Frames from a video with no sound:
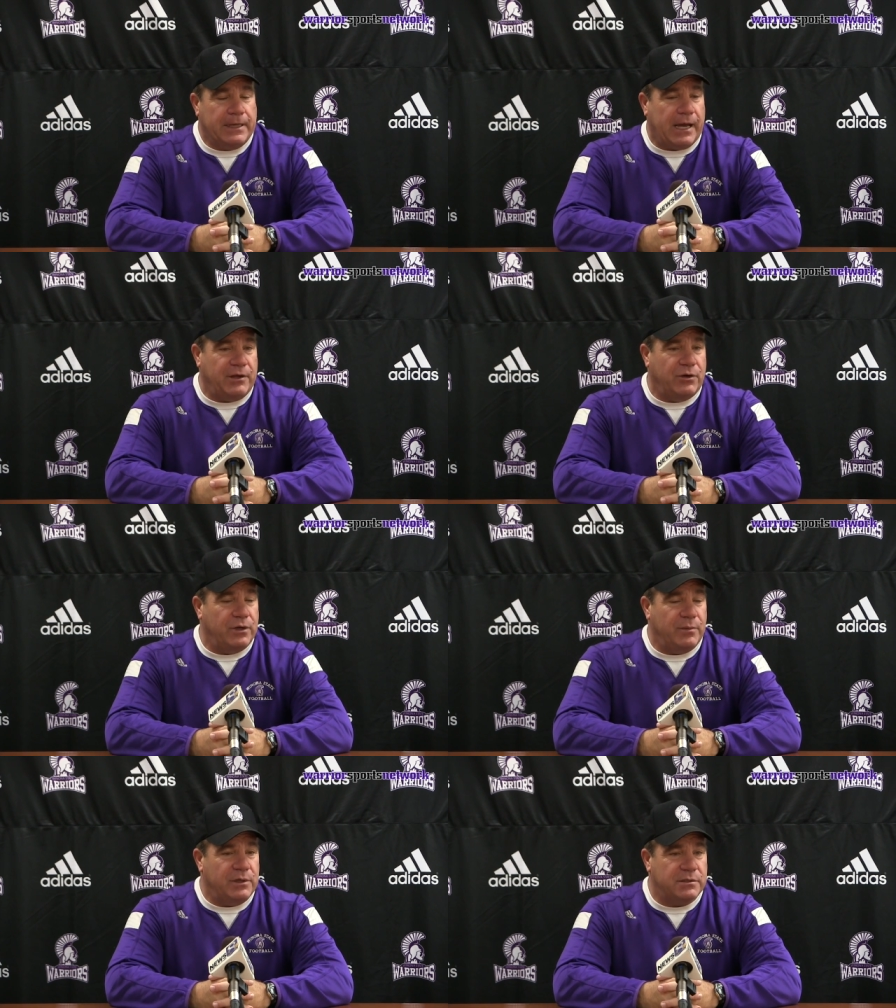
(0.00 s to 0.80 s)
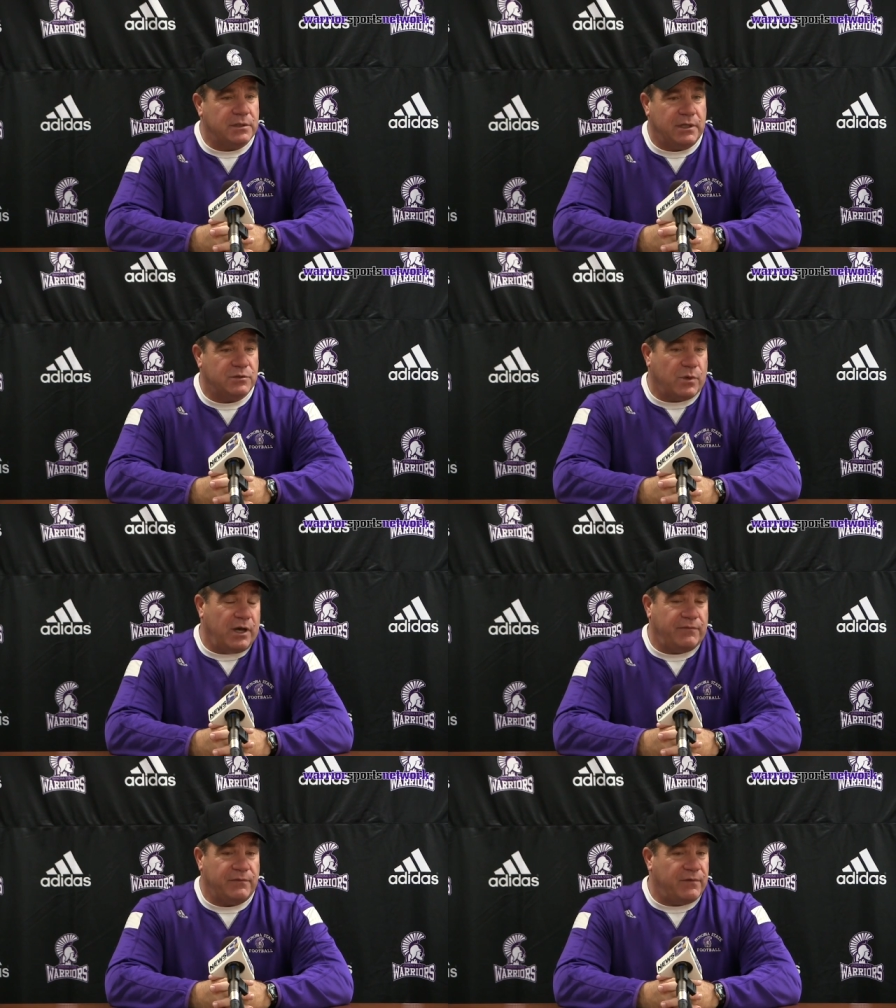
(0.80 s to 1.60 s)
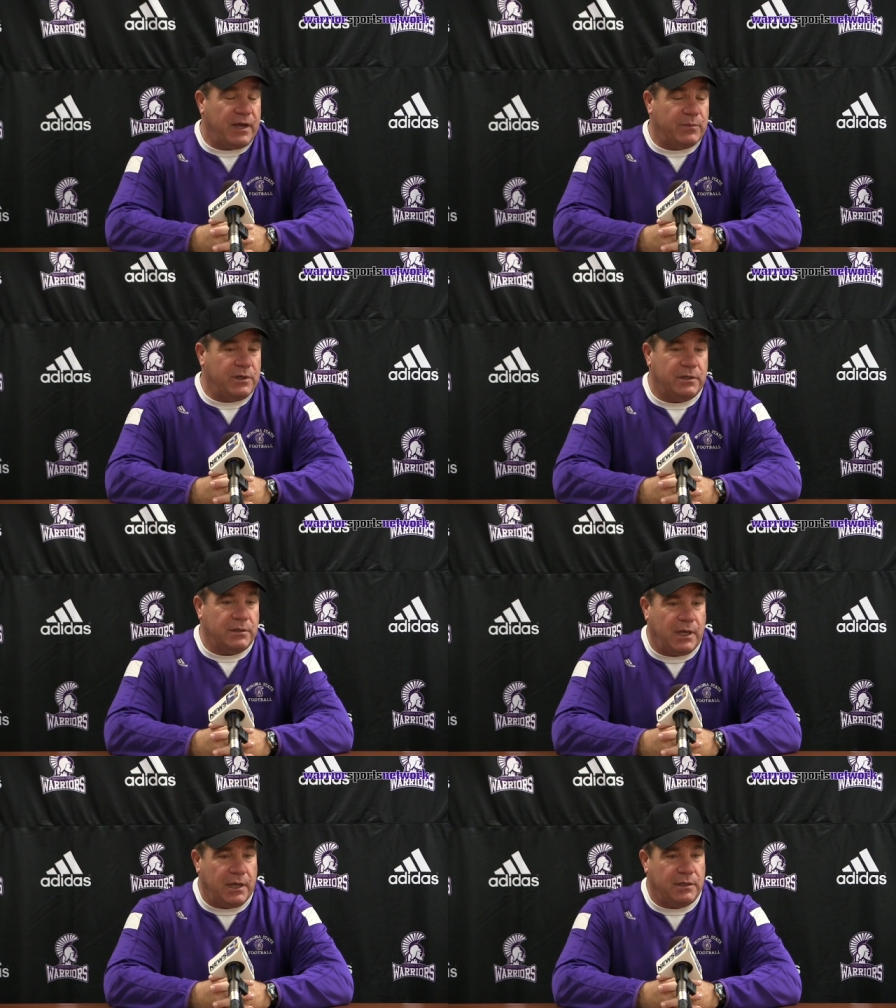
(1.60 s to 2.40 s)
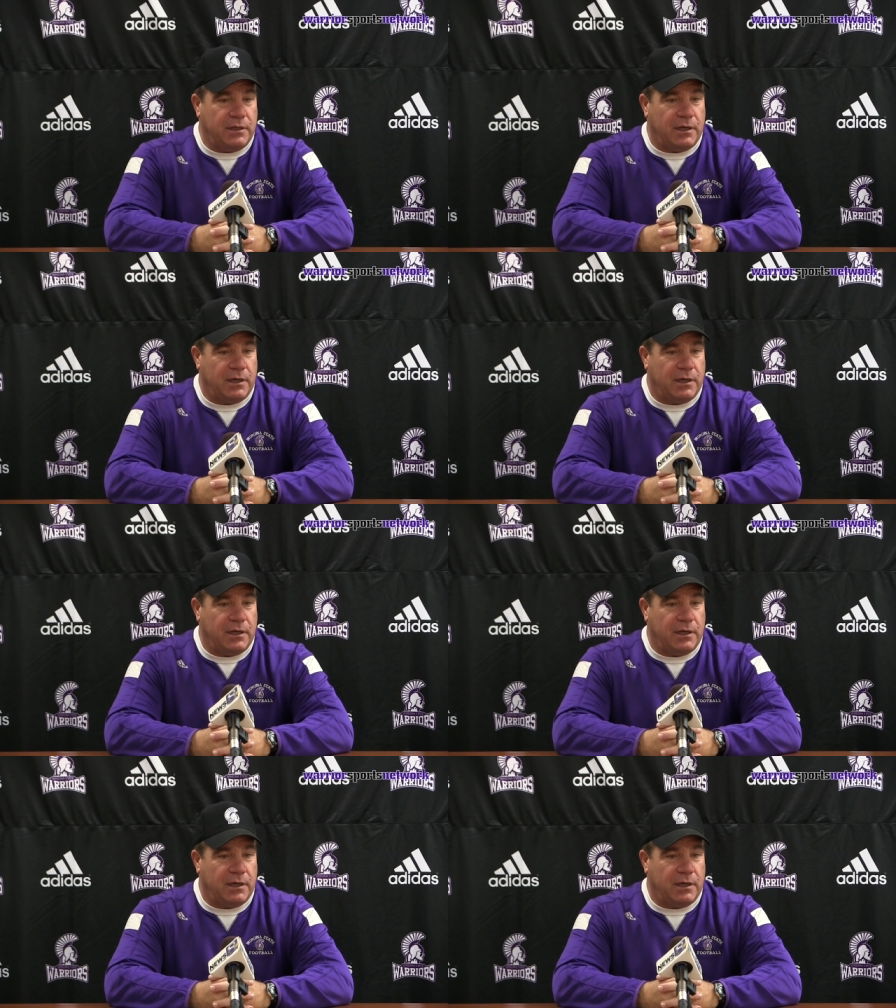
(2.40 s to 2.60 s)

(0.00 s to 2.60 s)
yeah, I know him and his and his wife and family, and and.